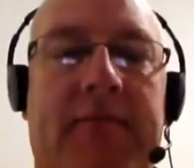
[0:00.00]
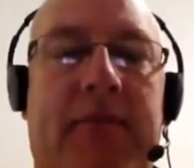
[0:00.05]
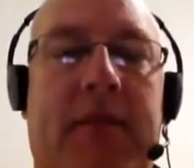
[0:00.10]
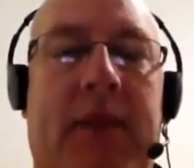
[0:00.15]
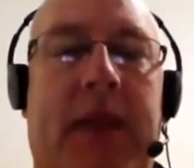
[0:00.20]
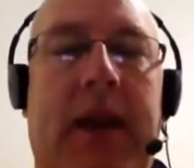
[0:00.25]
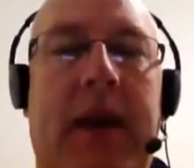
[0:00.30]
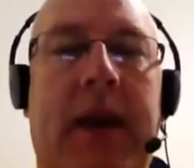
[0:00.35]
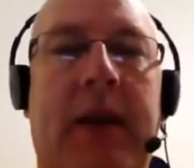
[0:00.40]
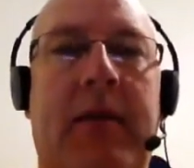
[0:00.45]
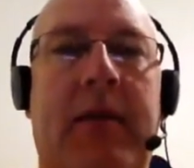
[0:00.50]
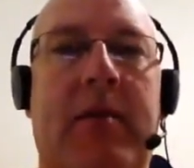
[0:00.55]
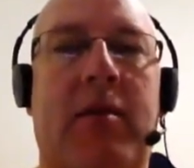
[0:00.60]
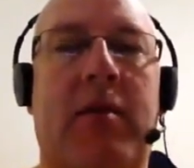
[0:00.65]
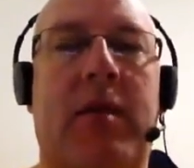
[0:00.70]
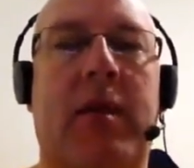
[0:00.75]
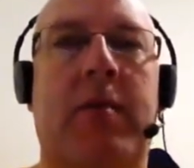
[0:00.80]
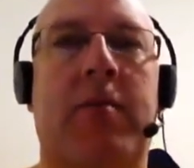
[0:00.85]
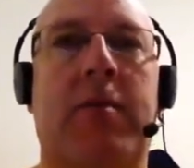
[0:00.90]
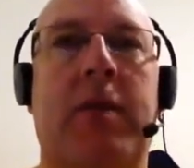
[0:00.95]
Okay, so
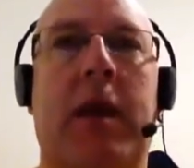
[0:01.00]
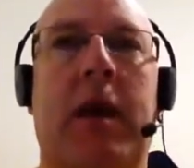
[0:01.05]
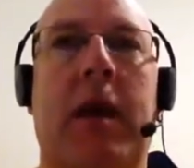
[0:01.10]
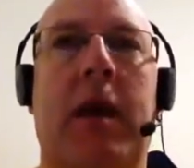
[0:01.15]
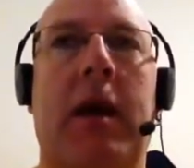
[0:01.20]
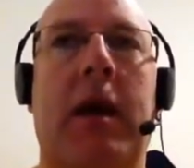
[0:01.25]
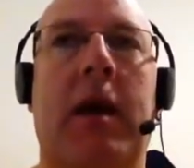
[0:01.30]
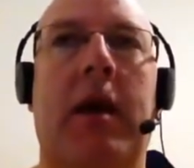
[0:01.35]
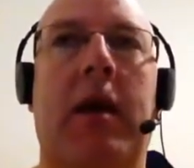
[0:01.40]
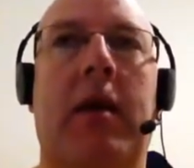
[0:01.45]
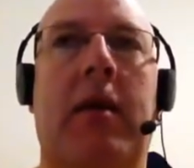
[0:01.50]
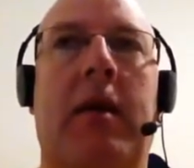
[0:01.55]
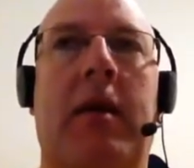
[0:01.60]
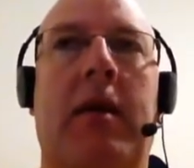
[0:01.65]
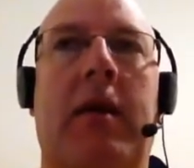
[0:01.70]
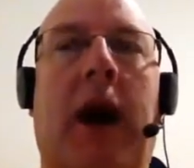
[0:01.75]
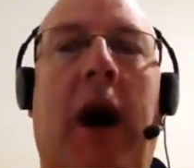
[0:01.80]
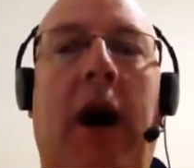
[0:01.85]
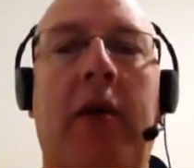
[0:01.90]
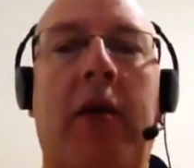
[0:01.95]
the
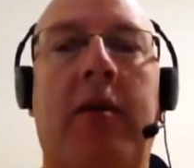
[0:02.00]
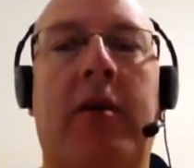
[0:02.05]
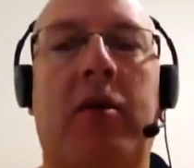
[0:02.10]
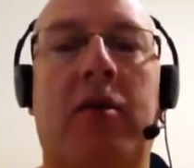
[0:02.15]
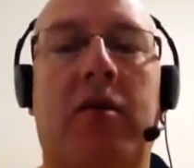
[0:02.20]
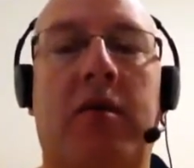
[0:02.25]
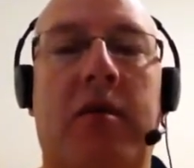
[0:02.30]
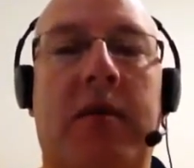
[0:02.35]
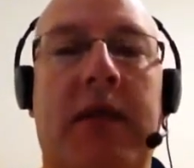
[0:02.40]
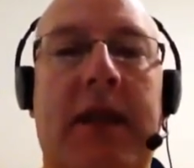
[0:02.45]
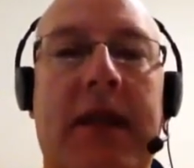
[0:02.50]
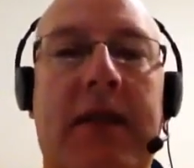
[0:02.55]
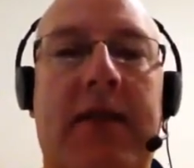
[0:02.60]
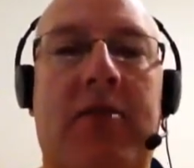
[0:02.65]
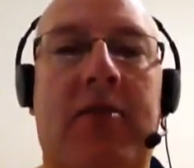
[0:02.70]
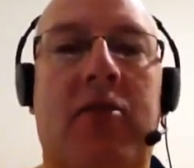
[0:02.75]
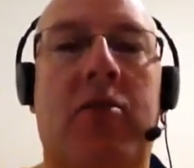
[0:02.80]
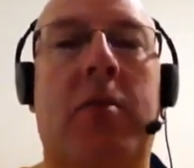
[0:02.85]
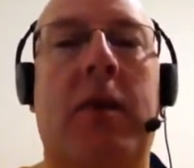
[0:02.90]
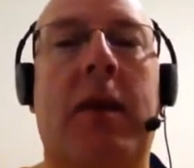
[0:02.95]
article needs
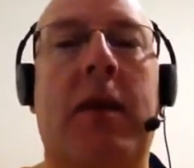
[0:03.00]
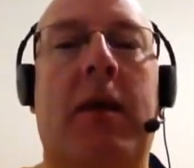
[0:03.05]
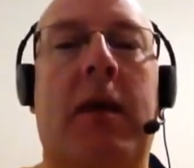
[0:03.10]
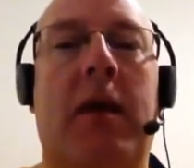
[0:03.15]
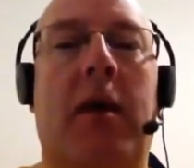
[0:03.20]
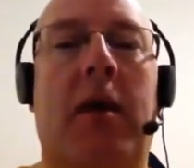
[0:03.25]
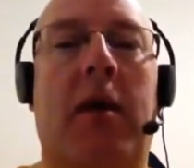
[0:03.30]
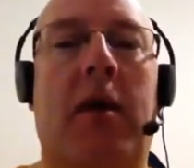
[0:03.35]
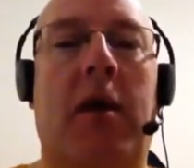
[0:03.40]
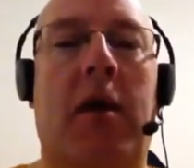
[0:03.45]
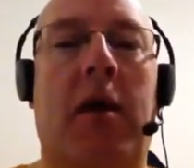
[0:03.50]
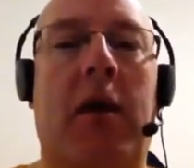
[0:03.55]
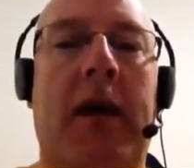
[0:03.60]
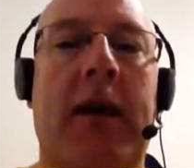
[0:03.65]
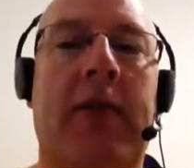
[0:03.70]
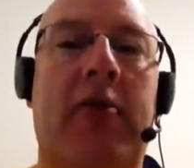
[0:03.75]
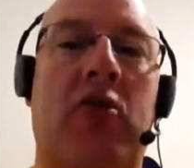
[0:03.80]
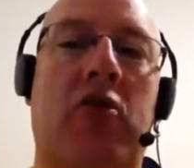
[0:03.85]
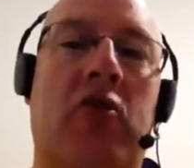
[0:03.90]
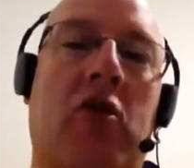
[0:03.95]
to be there
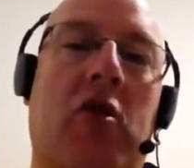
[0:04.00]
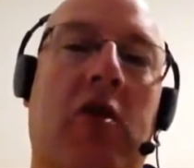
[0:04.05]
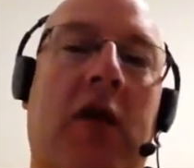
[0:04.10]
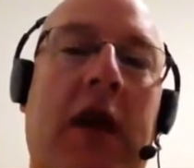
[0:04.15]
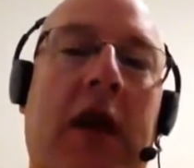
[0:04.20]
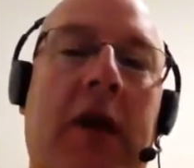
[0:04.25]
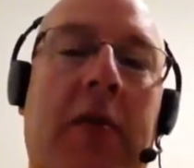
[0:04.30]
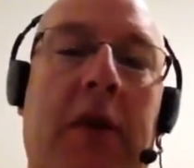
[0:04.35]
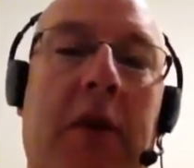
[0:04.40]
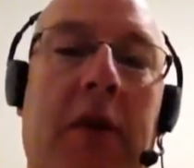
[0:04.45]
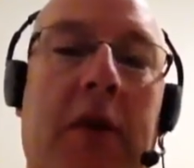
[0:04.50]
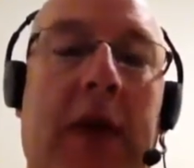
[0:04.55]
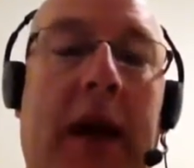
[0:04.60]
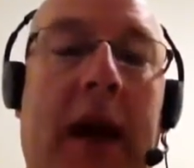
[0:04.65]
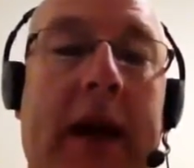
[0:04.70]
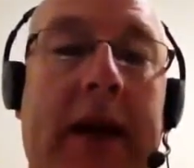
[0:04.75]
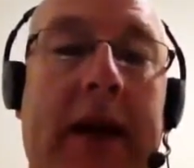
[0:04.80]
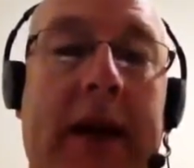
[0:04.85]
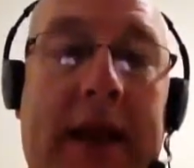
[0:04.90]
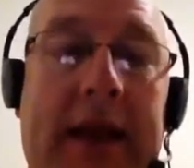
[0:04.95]
unless you're talking about the
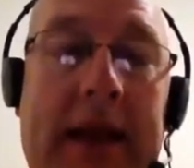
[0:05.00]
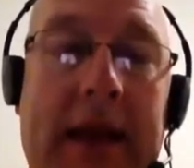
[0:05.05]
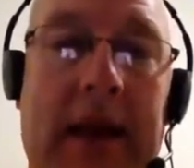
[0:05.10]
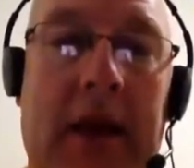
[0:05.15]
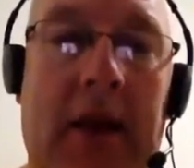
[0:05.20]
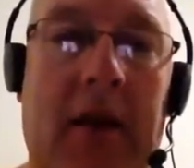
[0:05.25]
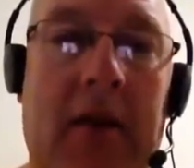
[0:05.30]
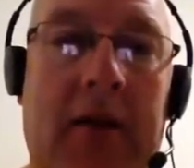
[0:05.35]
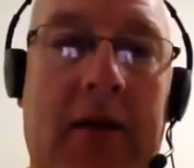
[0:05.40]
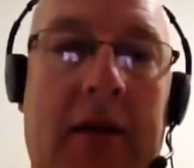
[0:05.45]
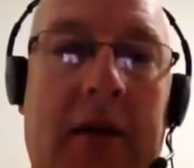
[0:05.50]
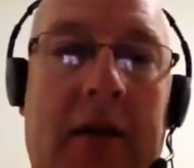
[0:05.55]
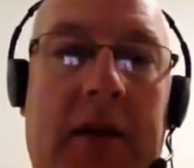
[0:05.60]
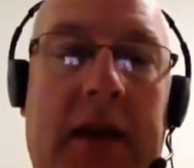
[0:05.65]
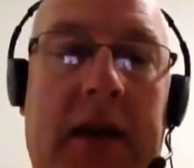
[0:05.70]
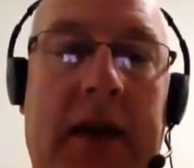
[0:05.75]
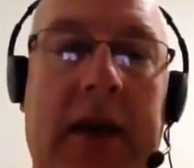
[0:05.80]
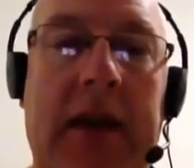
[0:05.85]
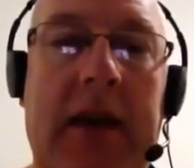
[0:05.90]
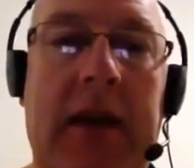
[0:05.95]
idea of the
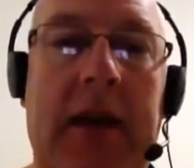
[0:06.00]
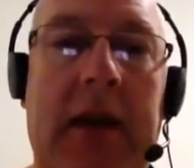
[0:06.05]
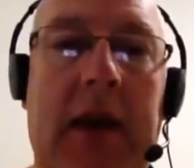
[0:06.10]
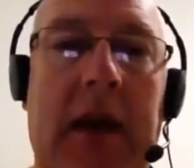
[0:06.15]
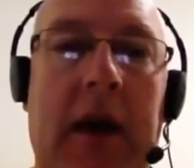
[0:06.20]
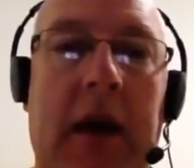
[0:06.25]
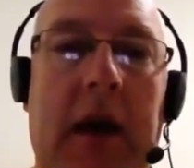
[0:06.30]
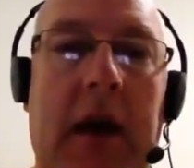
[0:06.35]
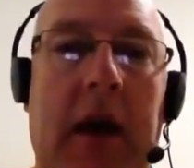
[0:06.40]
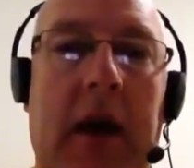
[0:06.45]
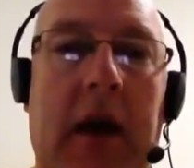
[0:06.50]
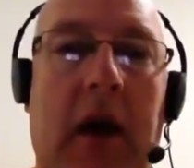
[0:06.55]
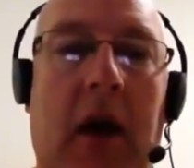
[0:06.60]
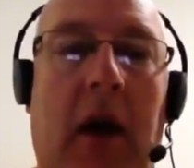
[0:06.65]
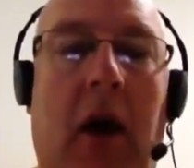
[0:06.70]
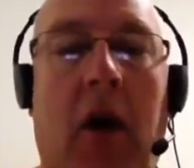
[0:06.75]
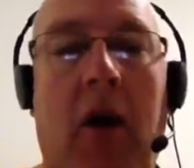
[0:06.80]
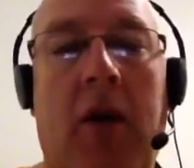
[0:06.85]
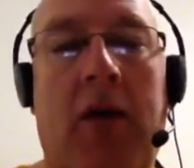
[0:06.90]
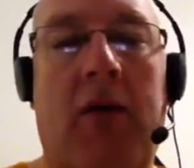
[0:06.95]
thing,
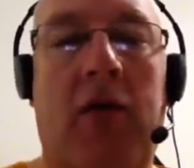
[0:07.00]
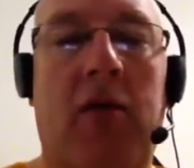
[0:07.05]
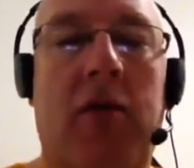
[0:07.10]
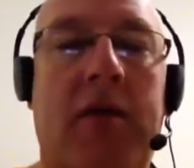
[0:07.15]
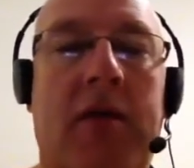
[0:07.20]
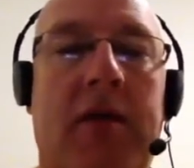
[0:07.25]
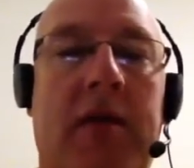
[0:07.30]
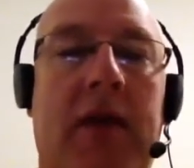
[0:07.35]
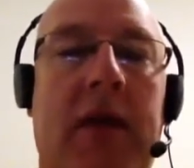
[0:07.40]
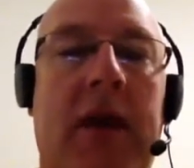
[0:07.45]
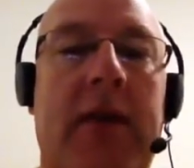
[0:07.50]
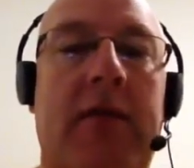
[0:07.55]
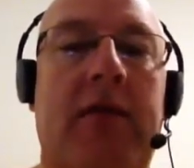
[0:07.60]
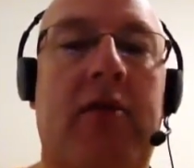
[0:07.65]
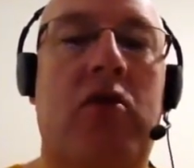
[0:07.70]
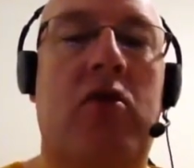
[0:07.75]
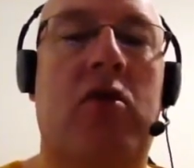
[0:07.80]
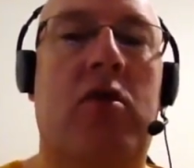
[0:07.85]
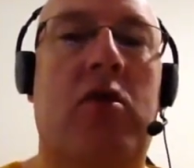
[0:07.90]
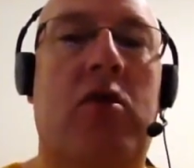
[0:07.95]
or of course unless
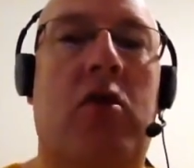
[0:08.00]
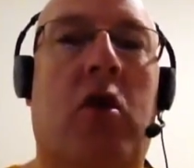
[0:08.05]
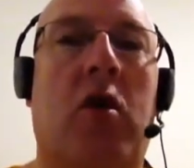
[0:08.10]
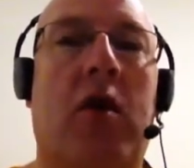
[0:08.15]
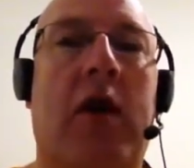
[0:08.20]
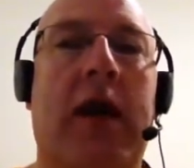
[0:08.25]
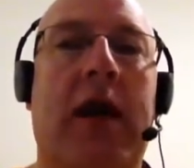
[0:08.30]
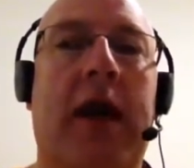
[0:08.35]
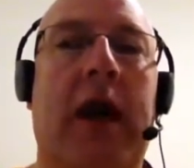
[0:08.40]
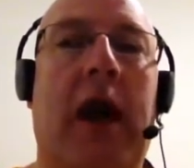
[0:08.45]
you're talking